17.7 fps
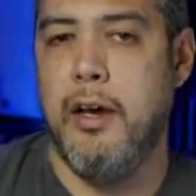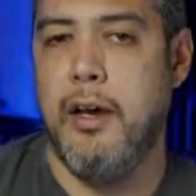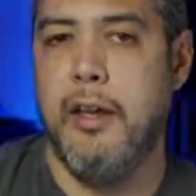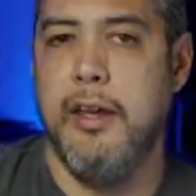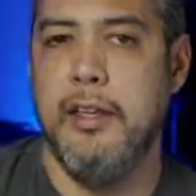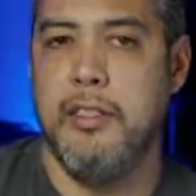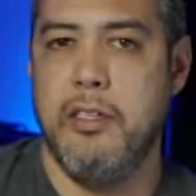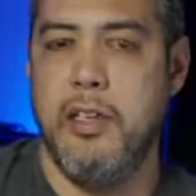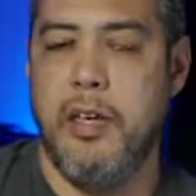
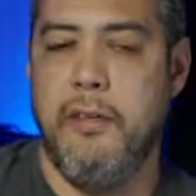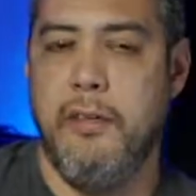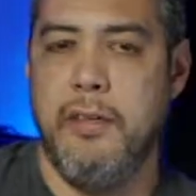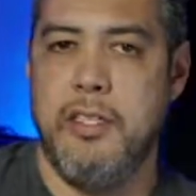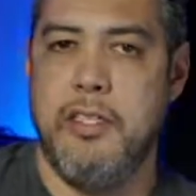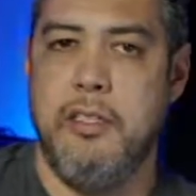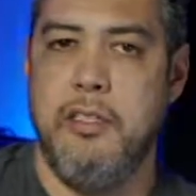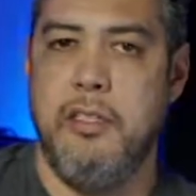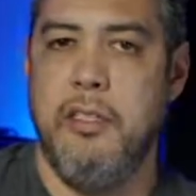It's
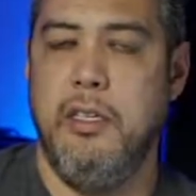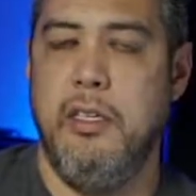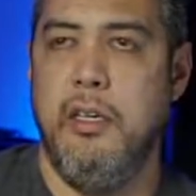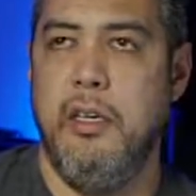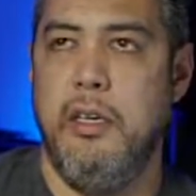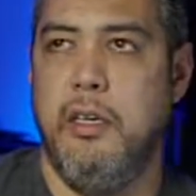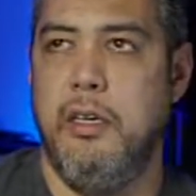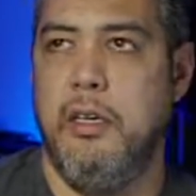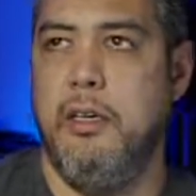obviously
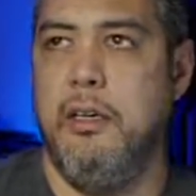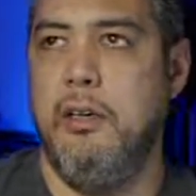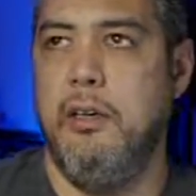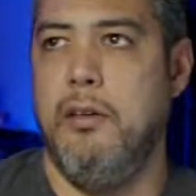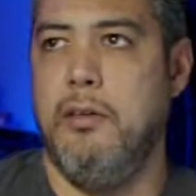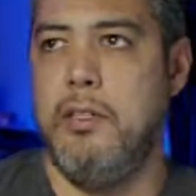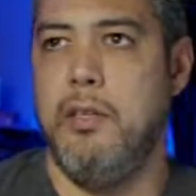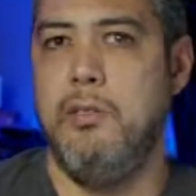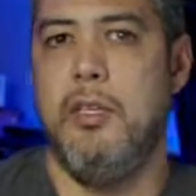
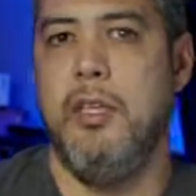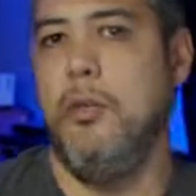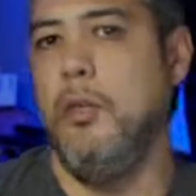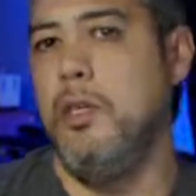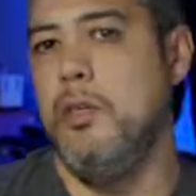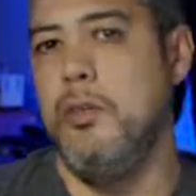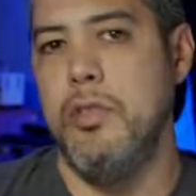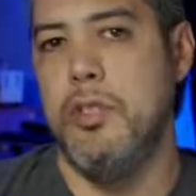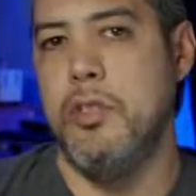something that we
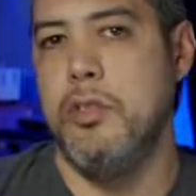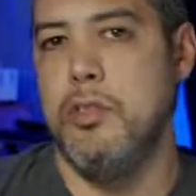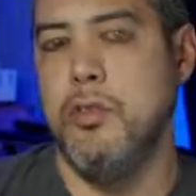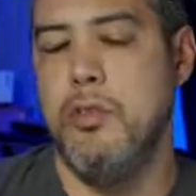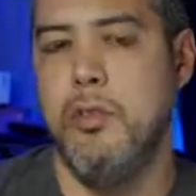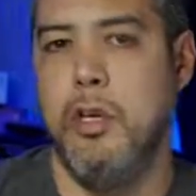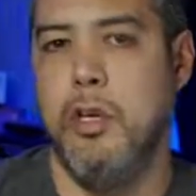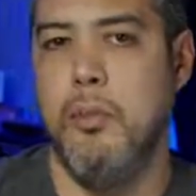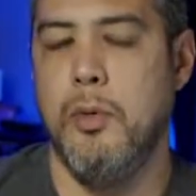use in the
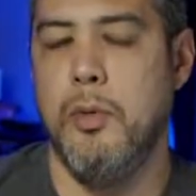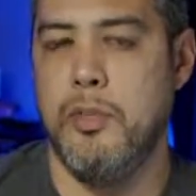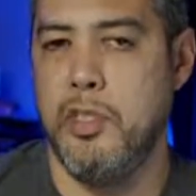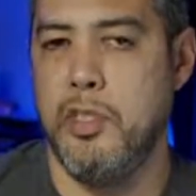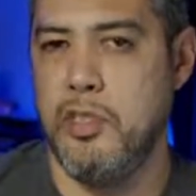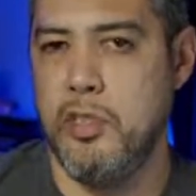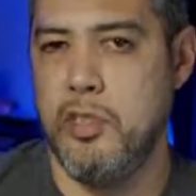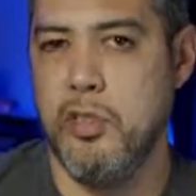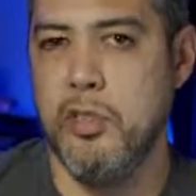studio most
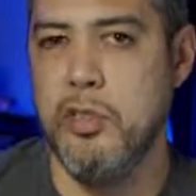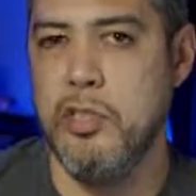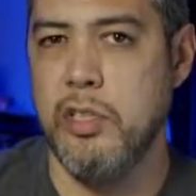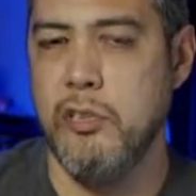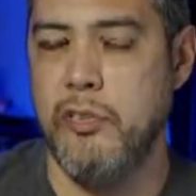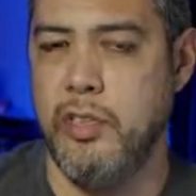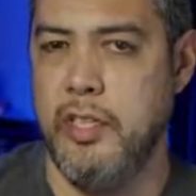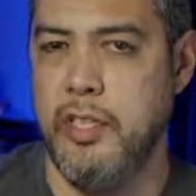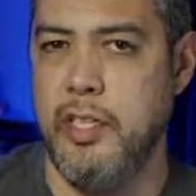
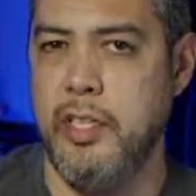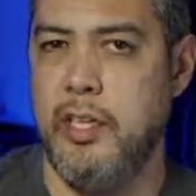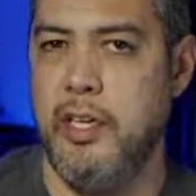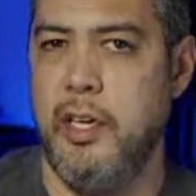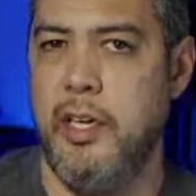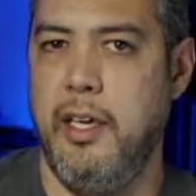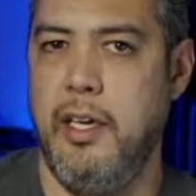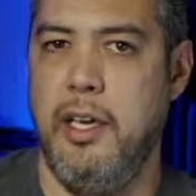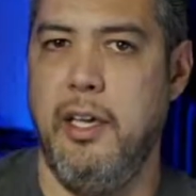exclusively,
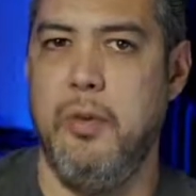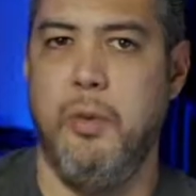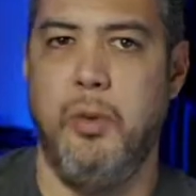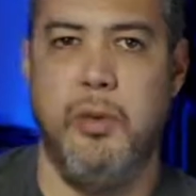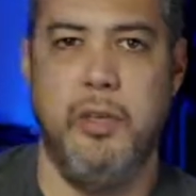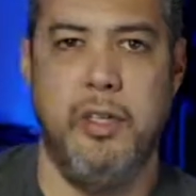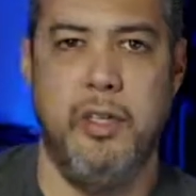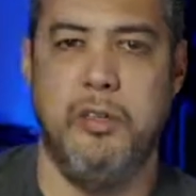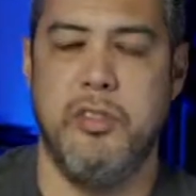and we
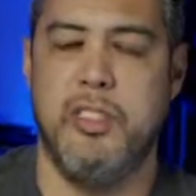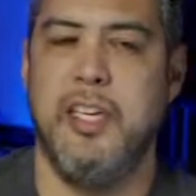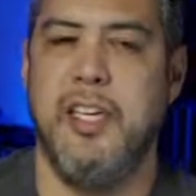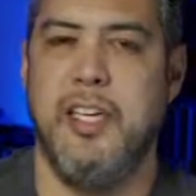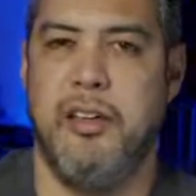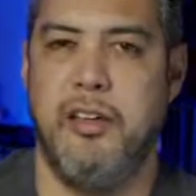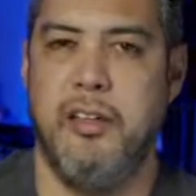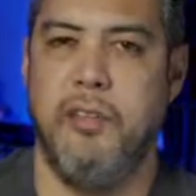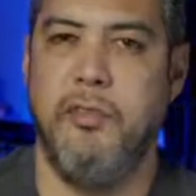really don't take it
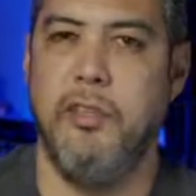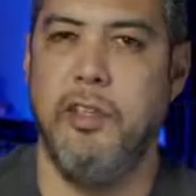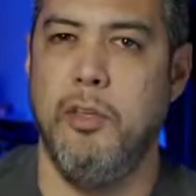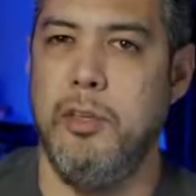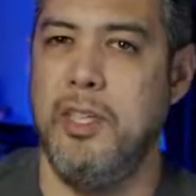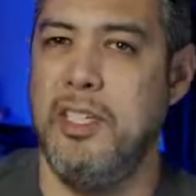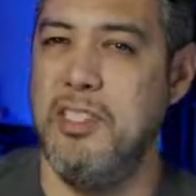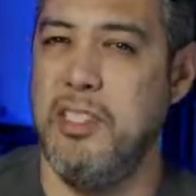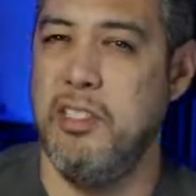out into the field
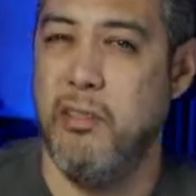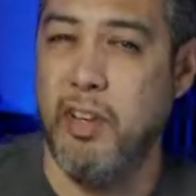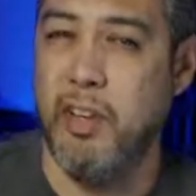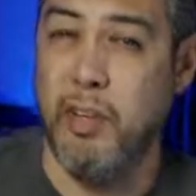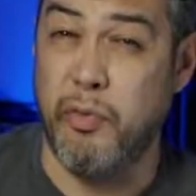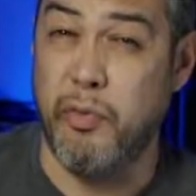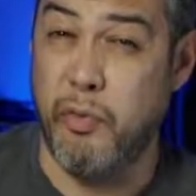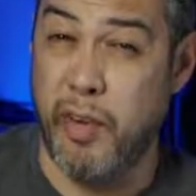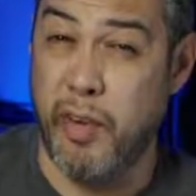because it's very
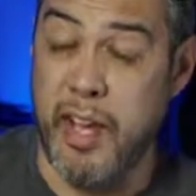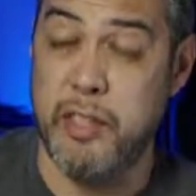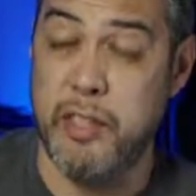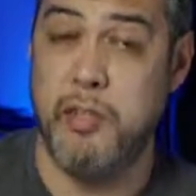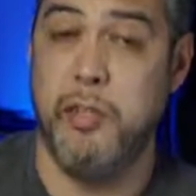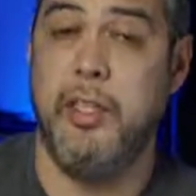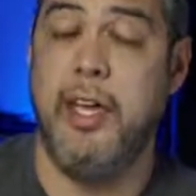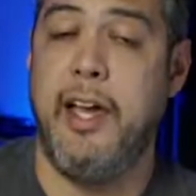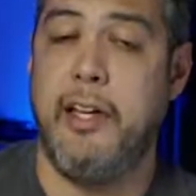
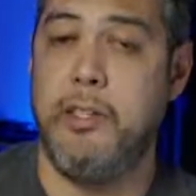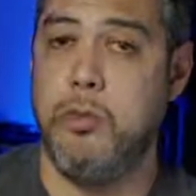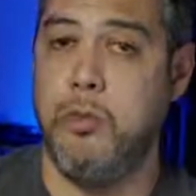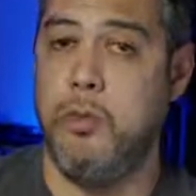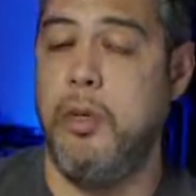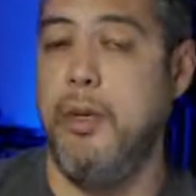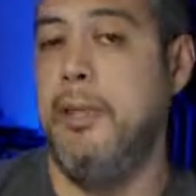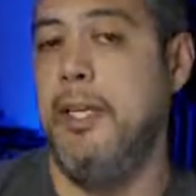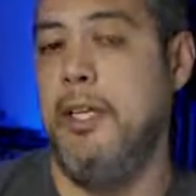fragile. The actual
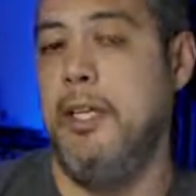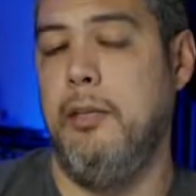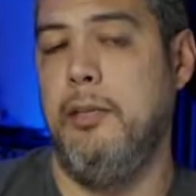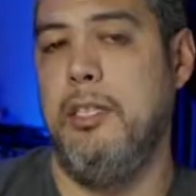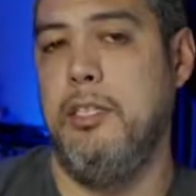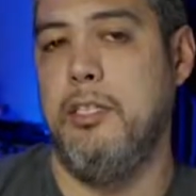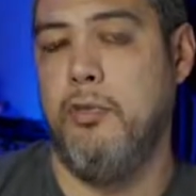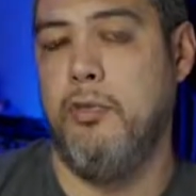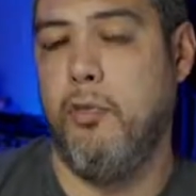ribbon
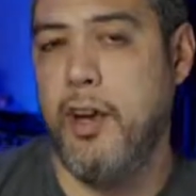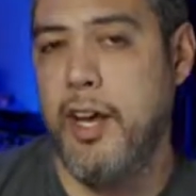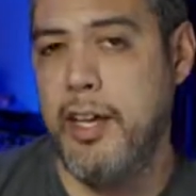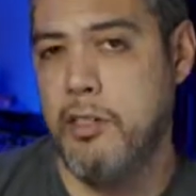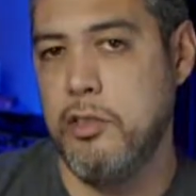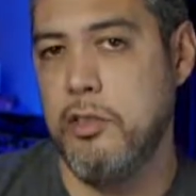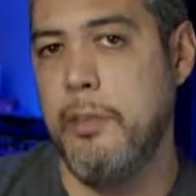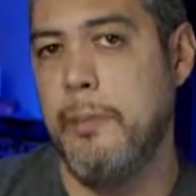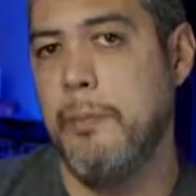element is
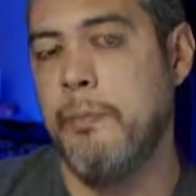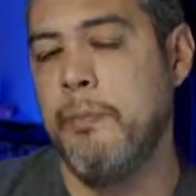fragile,